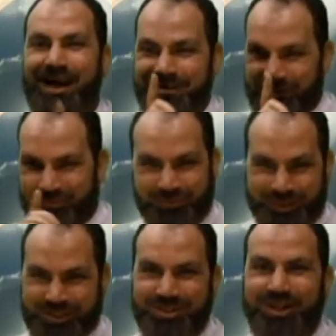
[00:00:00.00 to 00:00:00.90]
as if, we're
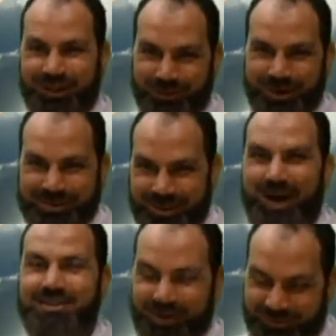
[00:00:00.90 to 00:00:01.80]
not saying it was,
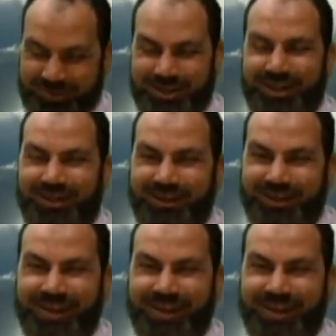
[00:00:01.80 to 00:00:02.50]
as if, inshallah.